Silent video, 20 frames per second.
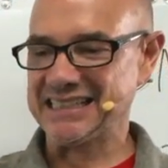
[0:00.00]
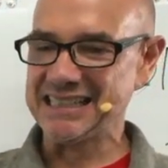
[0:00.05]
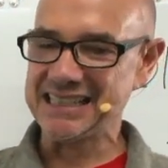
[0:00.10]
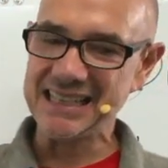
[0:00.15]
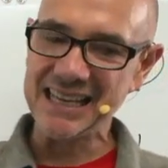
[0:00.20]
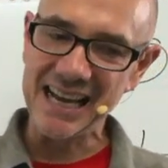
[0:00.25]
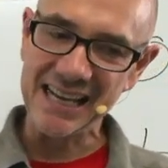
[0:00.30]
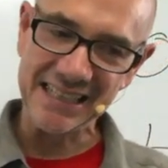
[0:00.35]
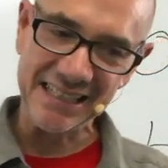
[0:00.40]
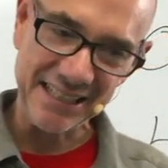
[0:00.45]

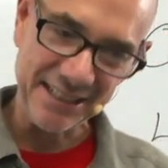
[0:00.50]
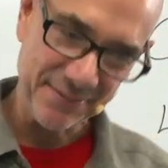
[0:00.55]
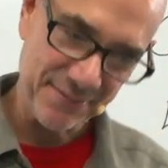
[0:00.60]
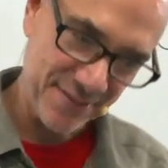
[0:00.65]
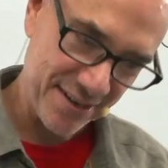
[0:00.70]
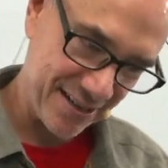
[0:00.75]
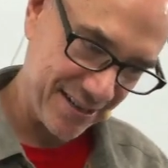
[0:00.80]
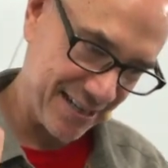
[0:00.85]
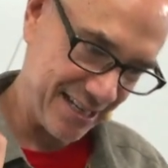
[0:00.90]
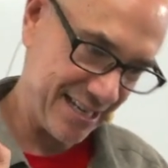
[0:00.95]
That's
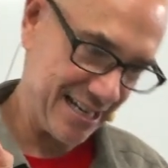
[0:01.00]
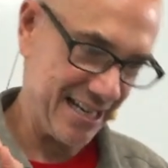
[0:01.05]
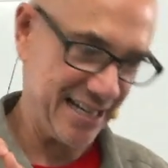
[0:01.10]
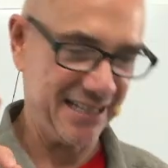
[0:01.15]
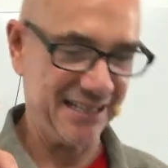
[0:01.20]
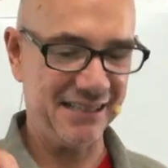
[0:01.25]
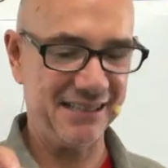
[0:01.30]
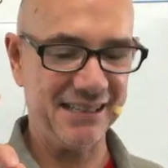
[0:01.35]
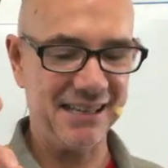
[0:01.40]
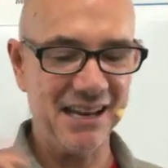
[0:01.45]
very
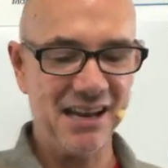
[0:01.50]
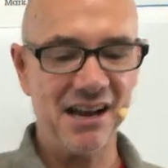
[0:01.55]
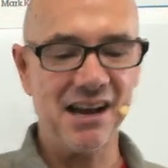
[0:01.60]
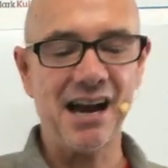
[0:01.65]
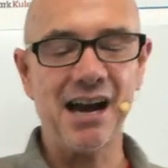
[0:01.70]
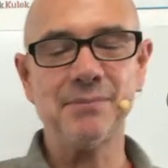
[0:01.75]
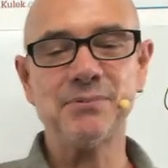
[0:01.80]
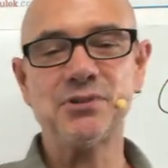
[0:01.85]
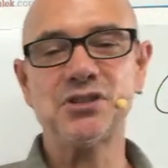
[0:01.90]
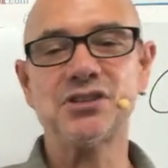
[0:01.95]
nice.
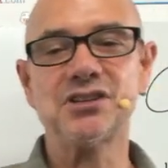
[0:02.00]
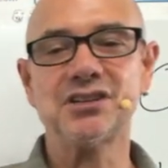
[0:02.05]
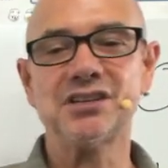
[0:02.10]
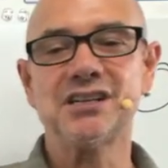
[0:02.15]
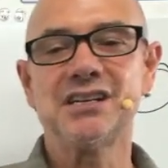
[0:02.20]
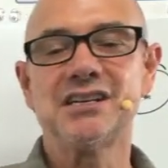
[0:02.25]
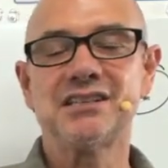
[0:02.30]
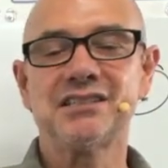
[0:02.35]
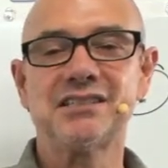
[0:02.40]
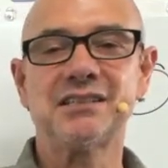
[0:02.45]
I'm sure,
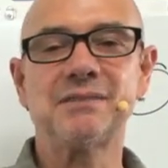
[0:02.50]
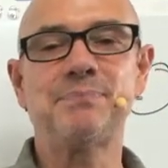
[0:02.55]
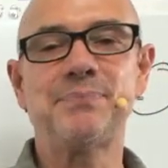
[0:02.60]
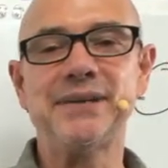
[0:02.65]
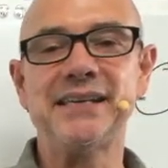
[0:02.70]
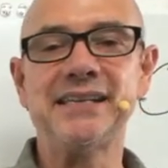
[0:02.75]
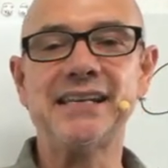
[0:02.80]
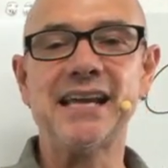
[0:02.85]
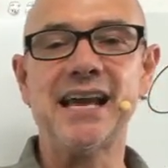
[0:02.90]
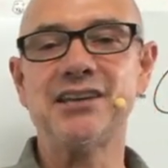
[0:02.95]

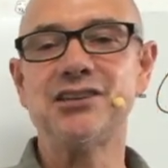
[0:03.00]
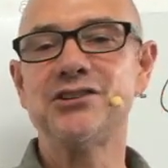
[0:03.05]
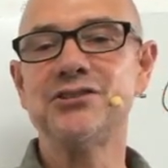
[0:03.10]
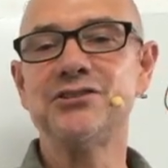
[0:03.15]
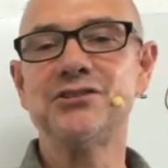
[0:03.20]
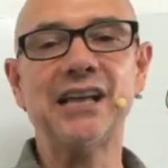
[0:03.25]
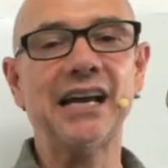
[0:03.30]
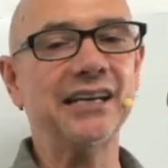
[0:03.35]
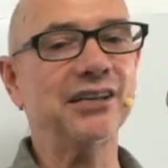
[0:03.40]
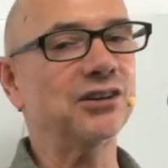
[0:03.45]
Sabine, you
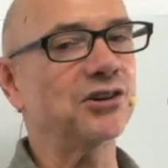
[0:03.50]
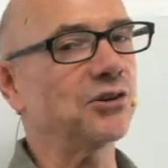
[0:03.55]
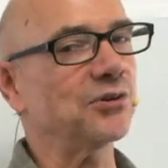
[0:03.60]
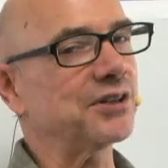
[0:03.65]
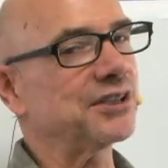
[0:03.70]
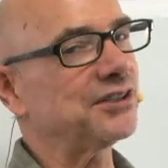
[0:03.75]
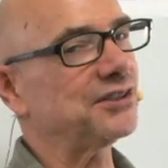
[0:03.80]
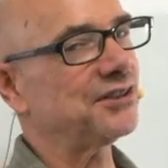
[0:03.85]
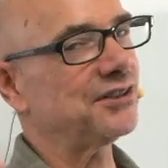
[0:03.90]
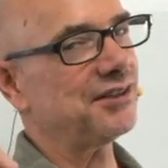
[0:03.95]
like
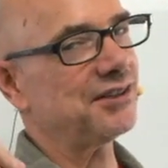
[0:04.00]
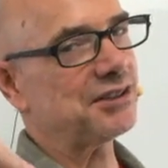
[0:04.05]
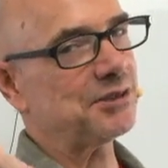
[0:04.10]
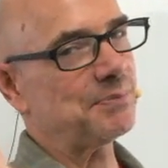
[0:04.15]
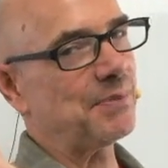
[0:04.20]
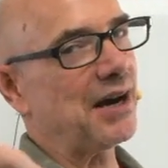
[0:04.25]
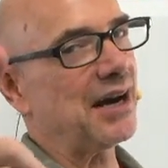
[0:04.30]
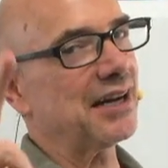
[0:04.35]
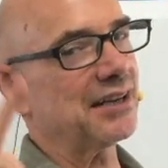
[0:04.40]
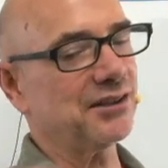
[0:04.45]
going to the
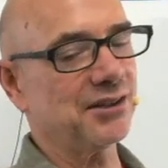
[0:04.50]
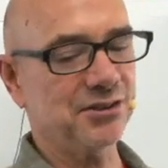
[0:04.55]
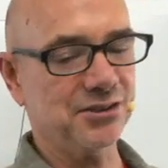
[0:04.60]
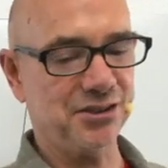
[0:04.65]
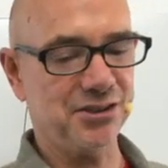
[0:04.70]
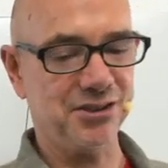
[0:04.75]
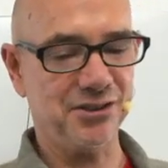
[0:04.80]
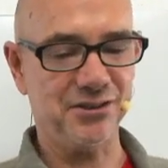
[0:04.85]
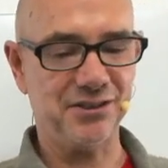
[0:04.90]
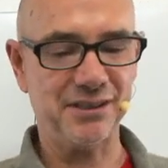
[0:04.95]
spa, don't
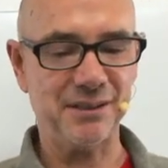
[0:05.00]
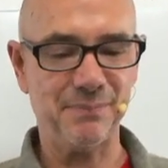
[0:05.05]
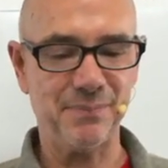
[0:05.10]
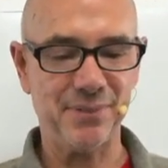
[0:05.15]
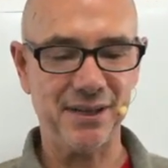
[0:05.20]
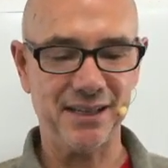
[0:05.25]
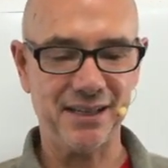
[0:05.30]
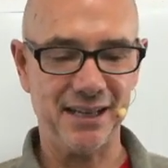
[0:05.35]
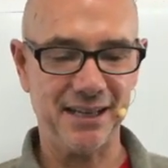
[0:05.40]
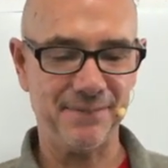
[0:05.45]
you,
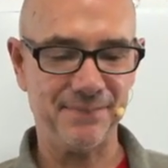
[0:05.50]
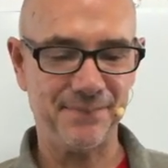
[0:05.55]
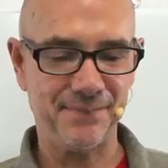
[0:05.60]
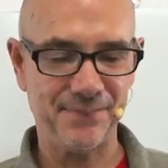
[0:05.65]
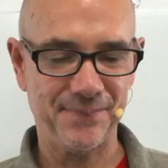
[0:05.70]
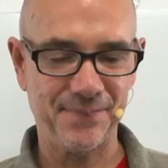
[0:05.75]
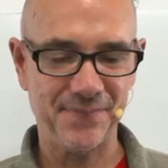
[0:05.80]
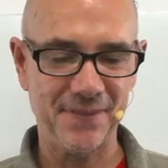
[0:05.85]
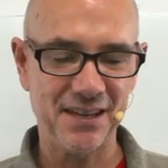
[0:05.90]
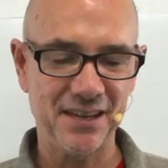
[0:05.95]
Sabine?
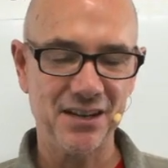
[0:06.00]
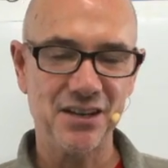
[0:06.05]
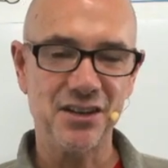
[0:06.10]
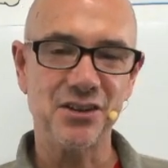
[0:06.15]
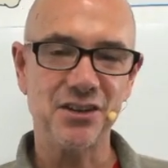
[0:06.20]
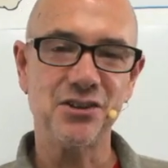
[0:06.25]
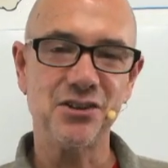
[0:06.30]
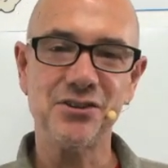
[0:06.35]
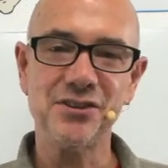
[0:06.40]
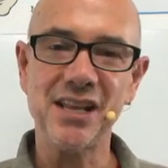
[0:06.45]

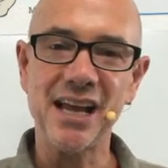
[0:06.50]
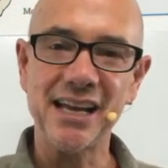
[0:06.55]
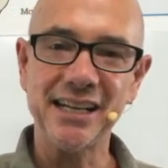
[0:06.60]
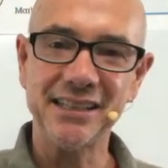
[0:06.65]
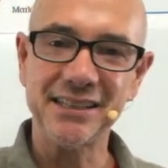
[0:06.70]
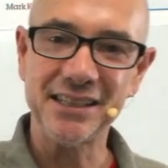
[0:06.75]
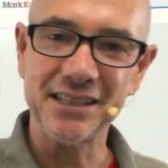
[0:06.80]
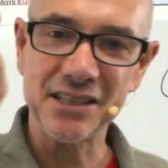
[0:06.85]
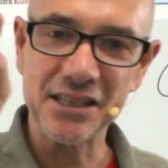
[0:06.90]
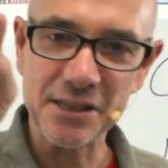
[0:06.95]
You
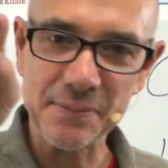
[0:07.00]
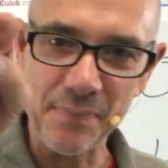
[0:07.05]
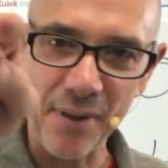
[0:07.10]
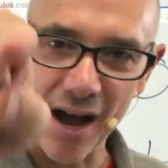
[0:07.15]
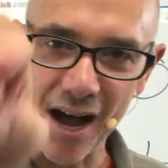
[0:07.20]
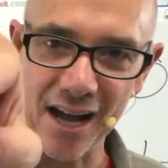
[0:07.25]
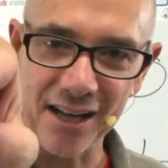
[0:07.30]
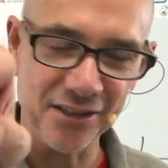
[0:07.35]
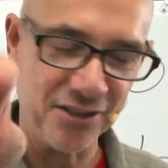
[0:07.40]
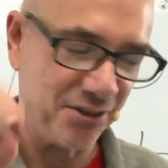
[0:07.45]
like the
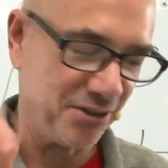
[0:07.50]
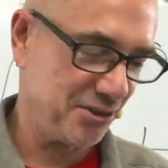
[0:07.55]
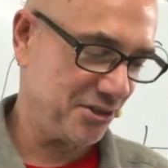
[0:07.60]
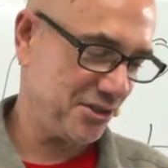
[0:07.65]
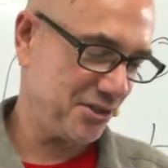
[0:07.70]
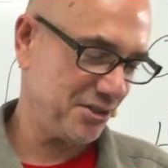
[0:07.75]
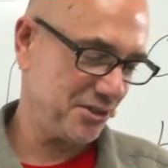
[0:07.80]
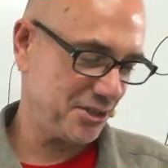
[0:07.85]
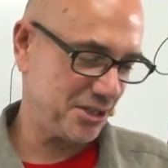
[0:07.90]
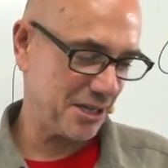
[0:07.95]
spa,
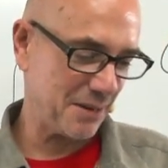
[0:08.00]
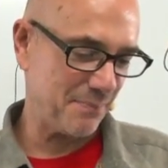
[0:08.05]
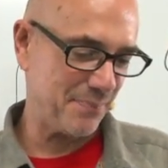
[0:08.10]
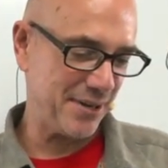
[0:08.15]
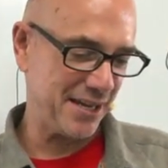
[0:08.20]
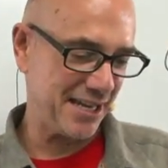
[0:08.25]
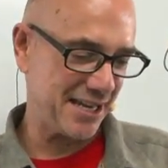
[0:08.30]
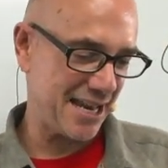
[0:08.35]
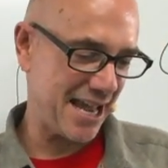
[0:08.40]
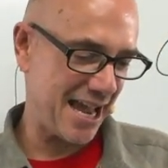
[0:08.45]
don't you,
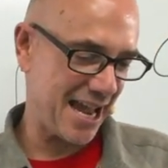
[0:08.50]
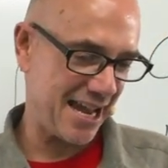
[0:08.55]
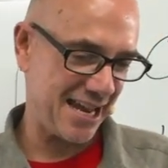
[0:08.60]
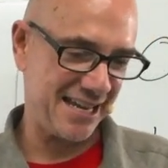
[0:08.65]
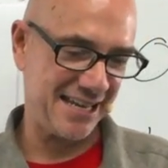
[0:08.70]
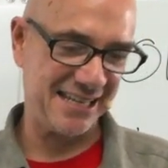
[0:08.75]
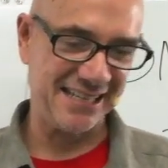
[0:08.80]
Sabine?